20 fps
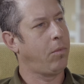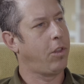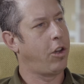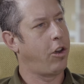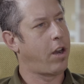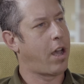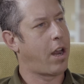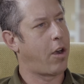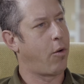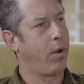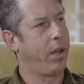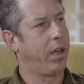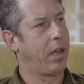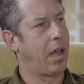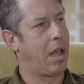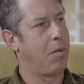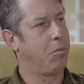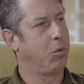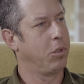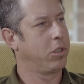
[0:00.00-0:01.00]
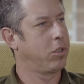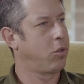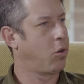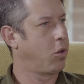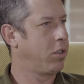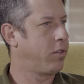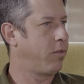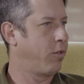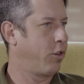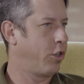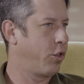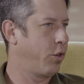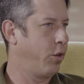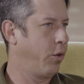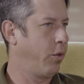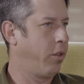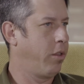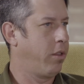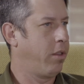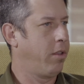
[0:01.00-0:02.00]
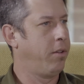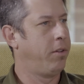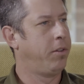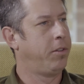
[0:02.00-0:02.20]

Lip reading: They're not a reliable source for truth.